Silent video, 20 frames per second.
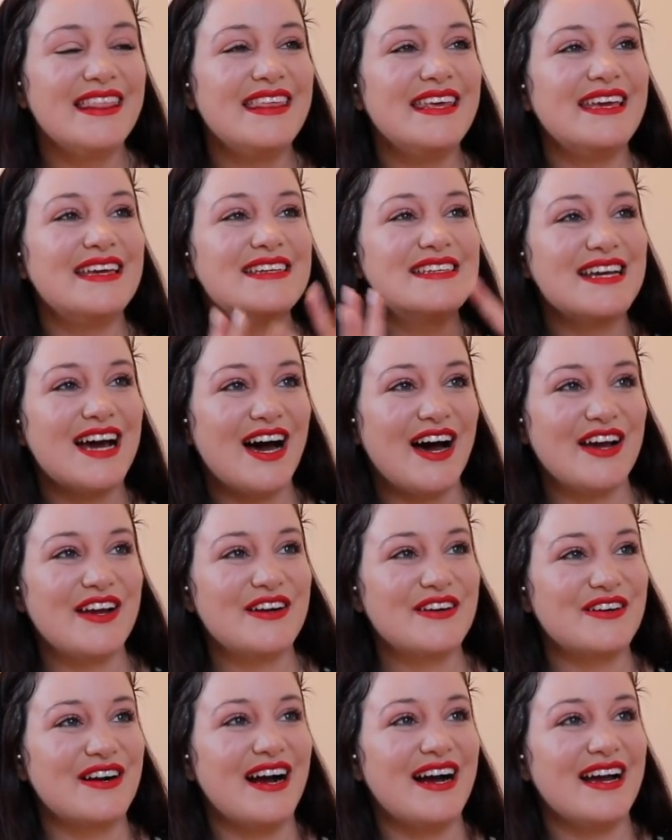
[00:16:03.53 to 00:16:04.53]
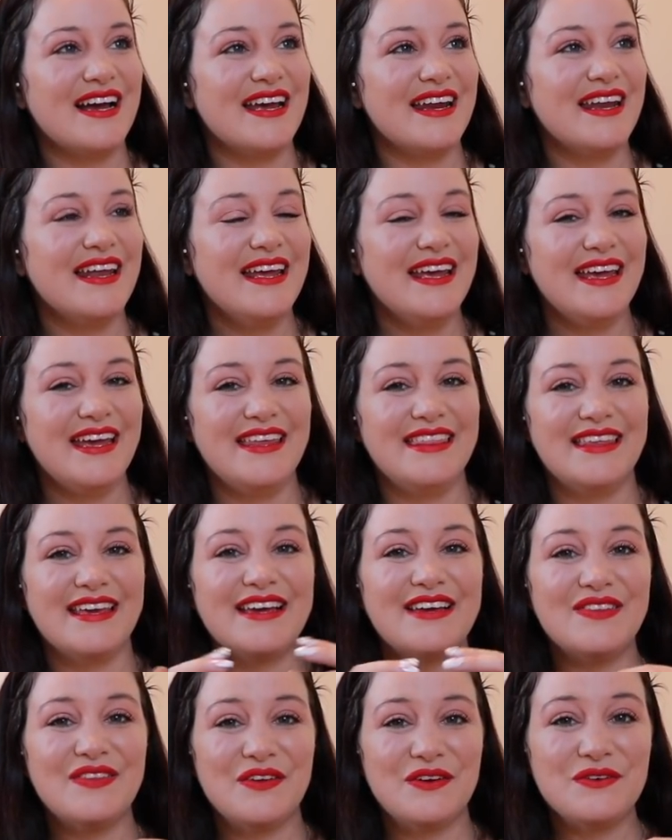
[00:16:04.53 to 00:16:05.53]
the entire ride in
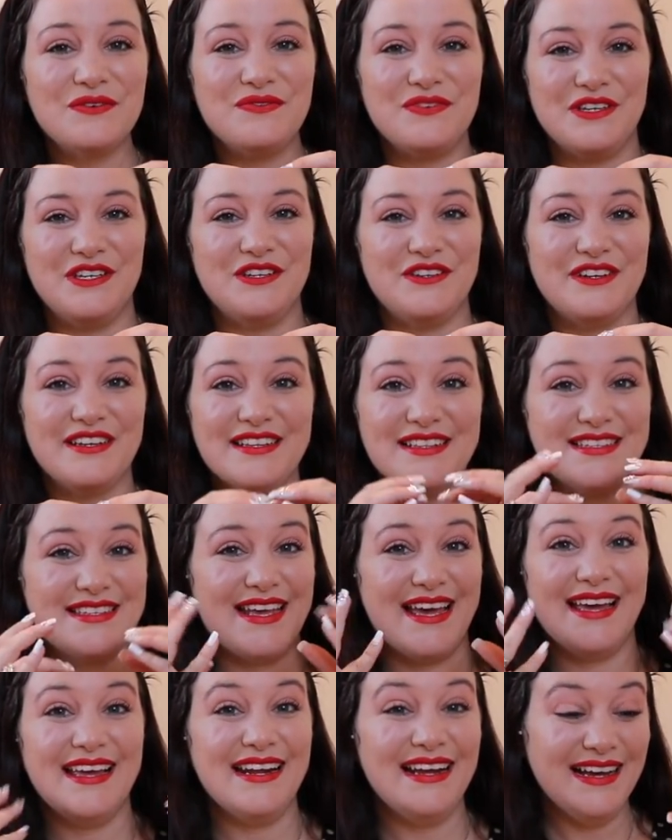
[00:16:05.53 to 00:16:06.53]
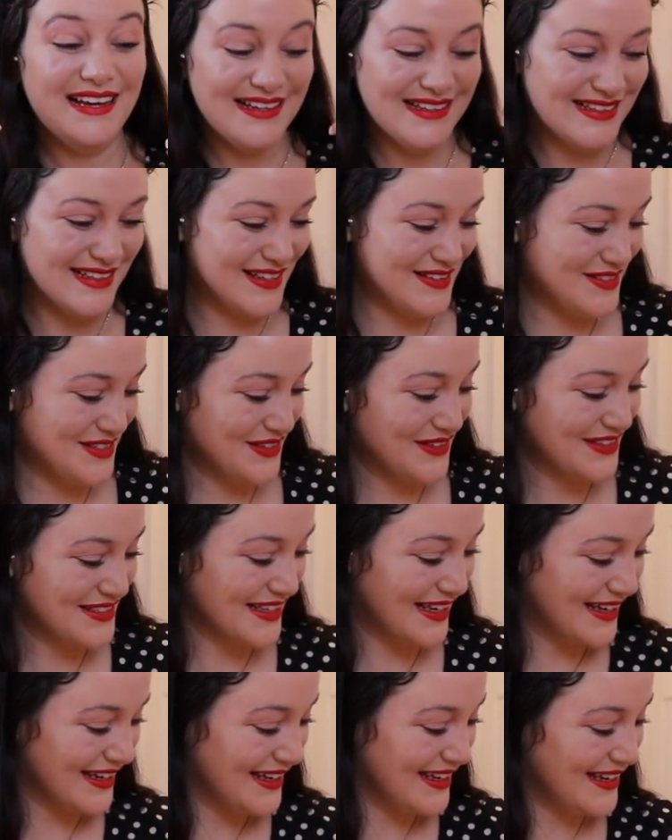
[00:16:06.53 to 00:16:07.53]
like a little figurine set. I'm so
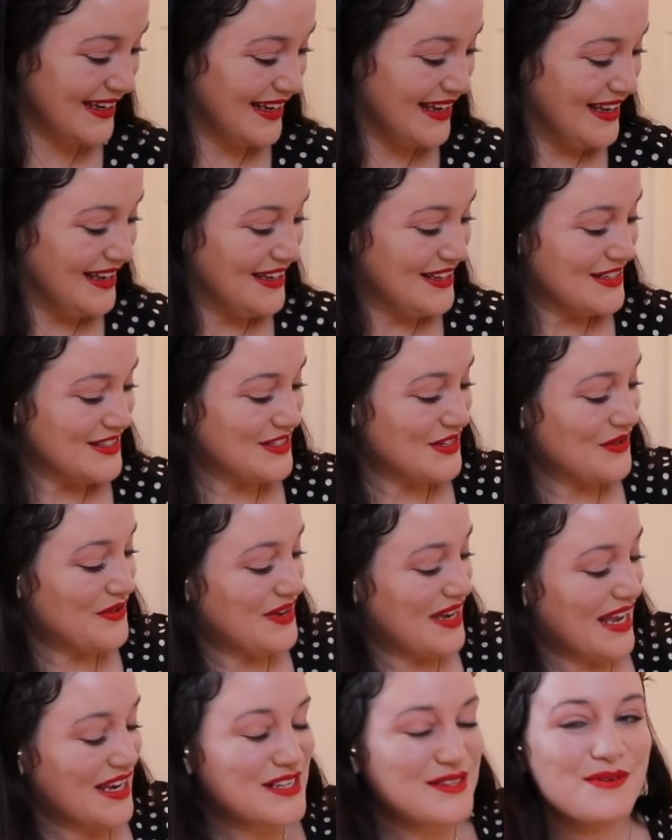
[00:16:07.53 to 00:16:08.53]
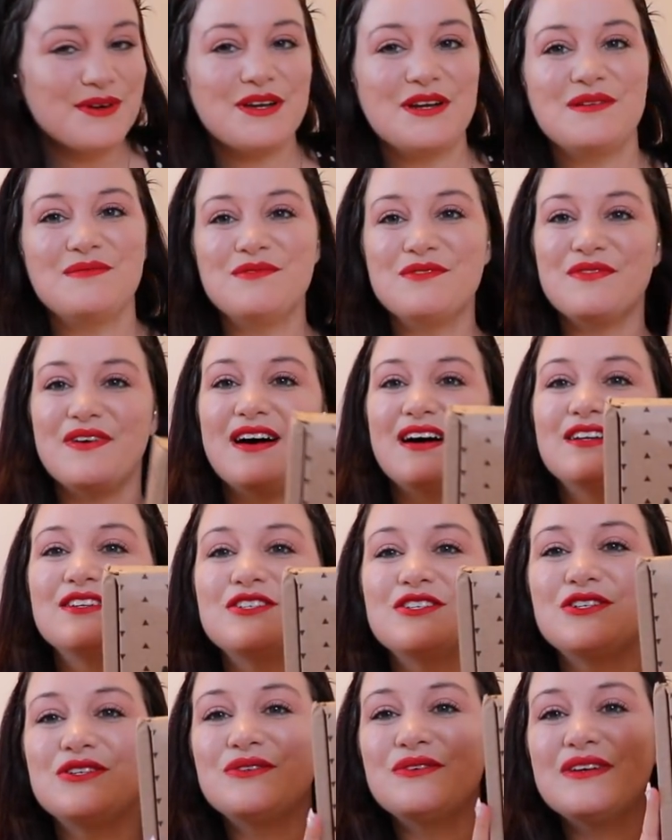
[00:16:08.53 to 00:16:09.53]
excited. So next we're gonna move on
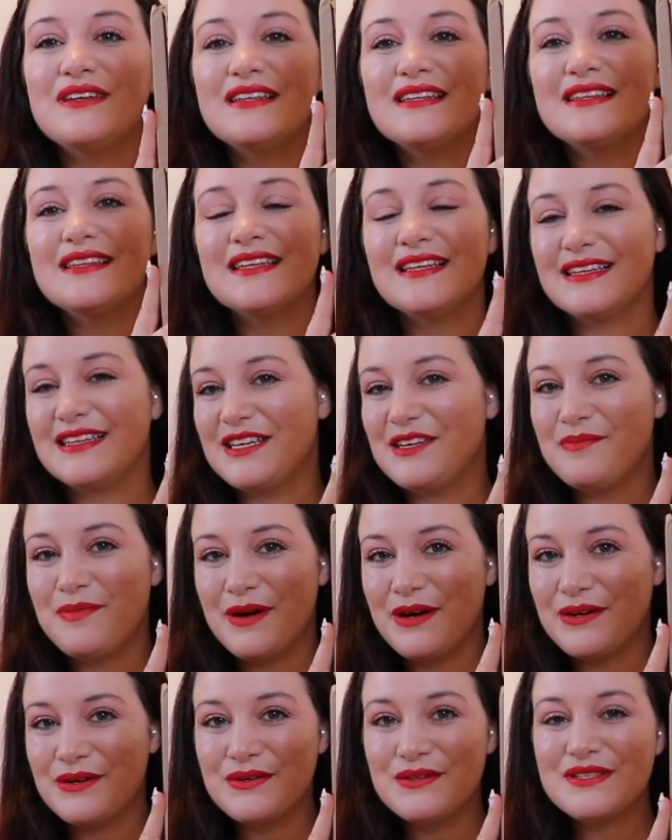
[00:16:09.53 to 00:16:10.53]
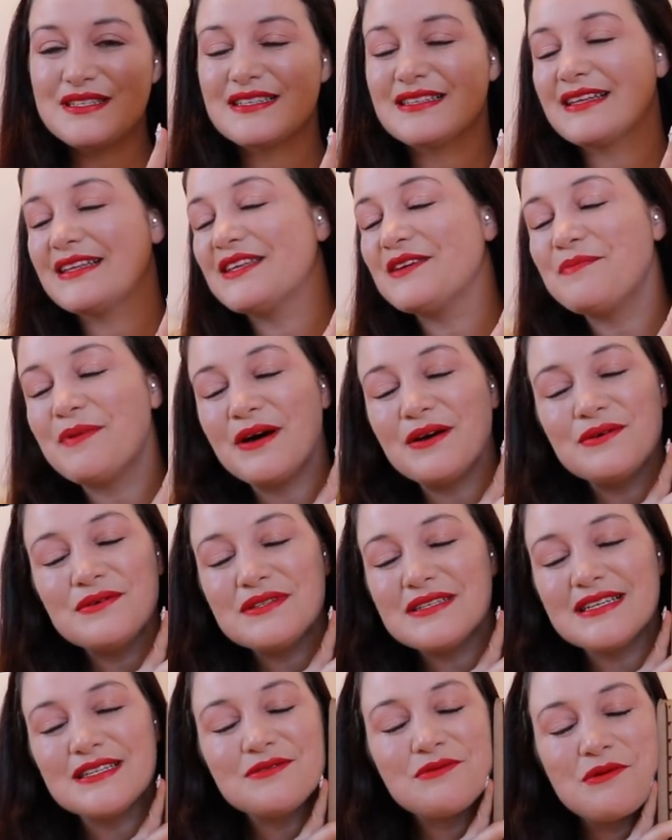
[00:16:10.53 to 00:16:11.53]
to a Lillypost.
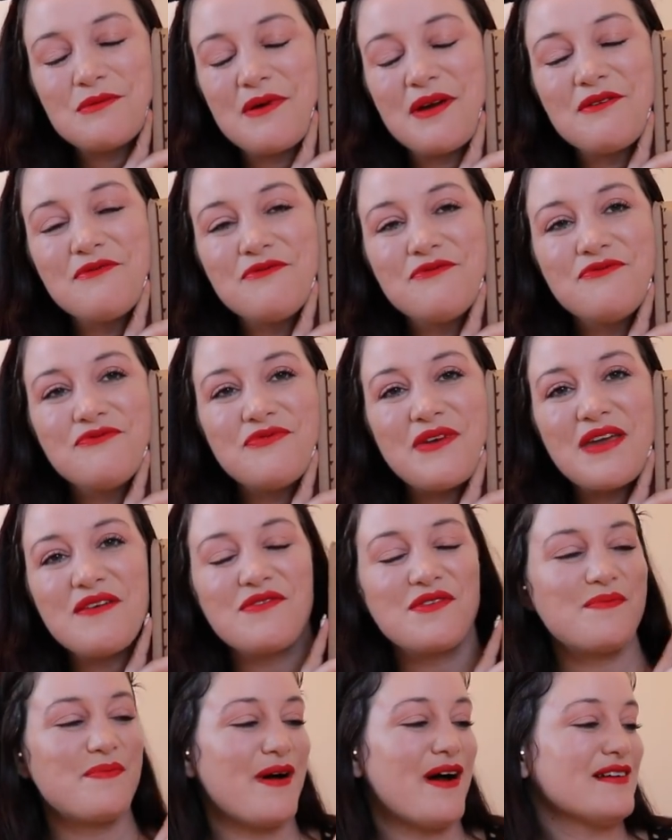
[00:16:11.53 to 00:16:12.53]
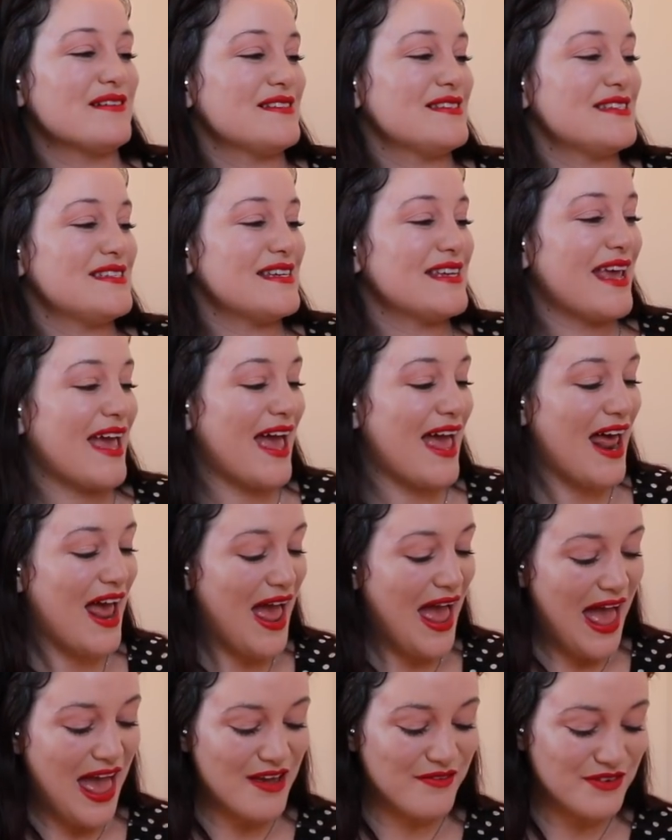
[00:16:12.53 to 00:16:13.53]
Lillypost is one of my favorite boxes to get
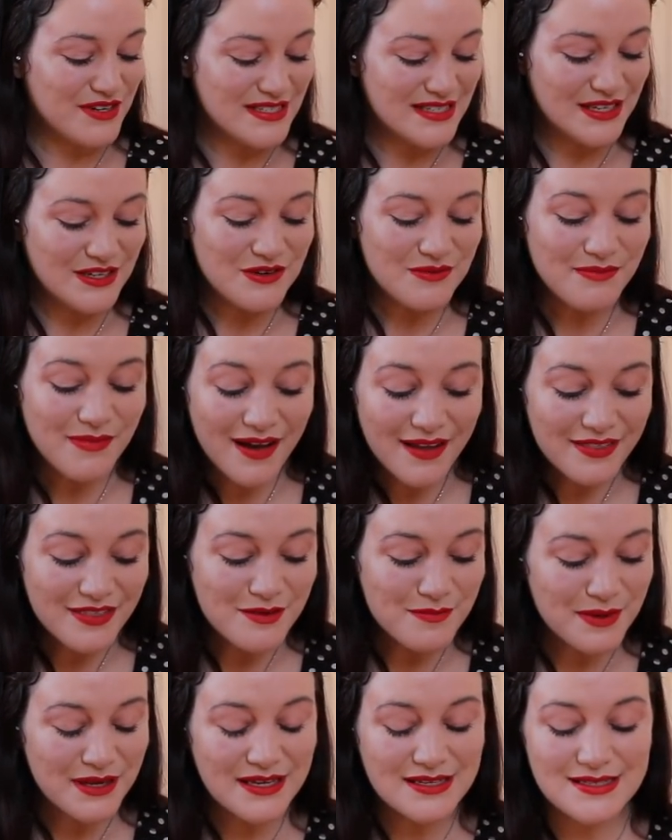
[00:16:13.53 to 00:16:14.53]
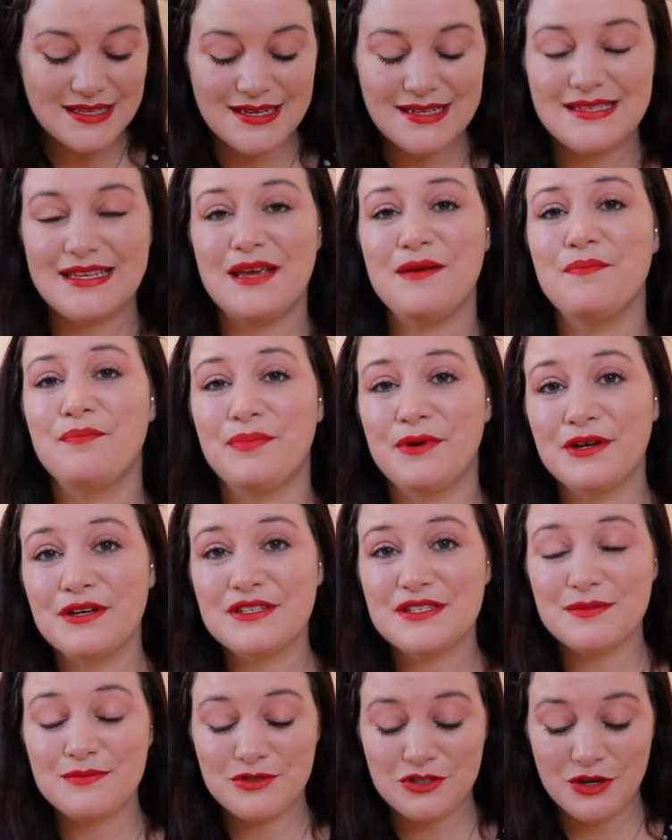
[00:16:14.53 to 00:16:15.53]
every single month because it is a book
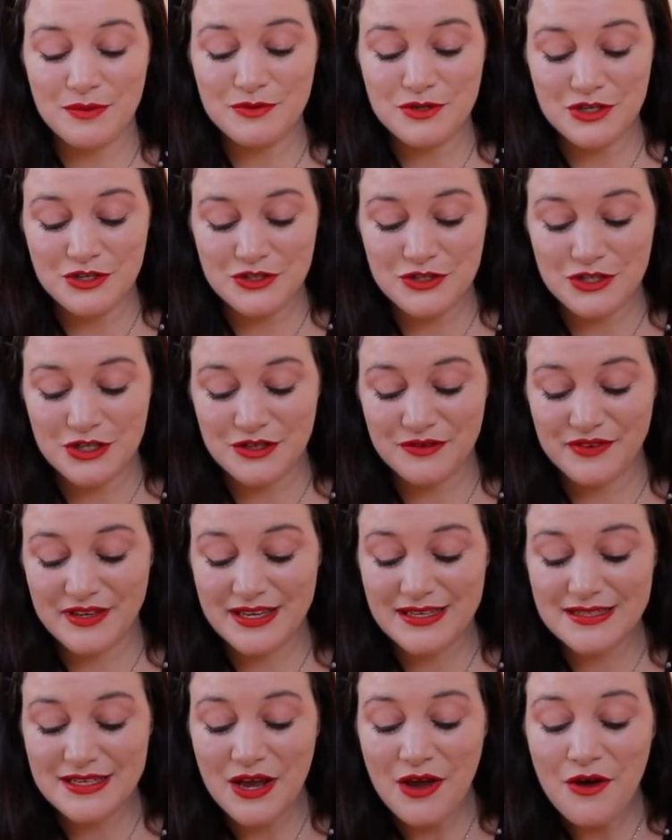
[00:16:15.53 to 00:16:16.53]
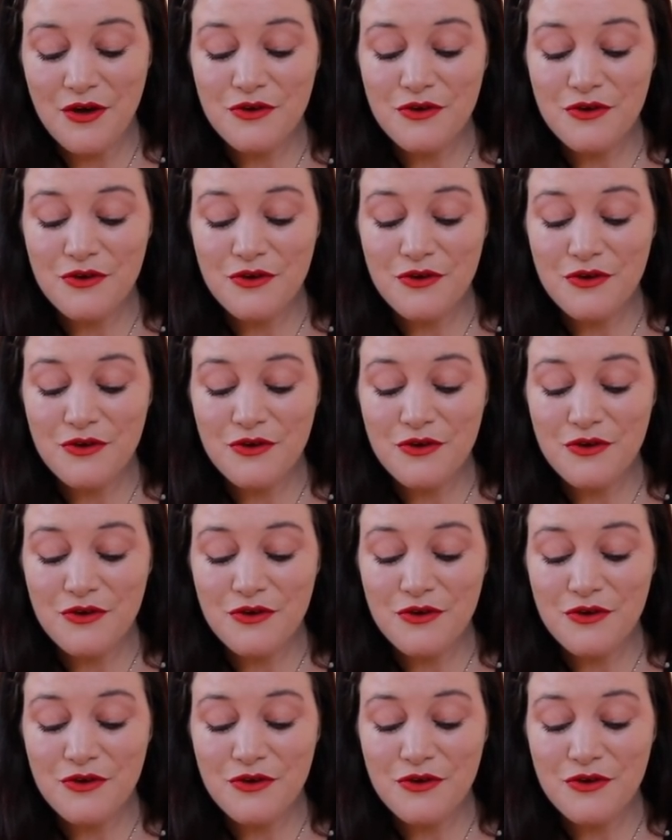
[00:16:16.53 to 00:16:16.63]
subscription service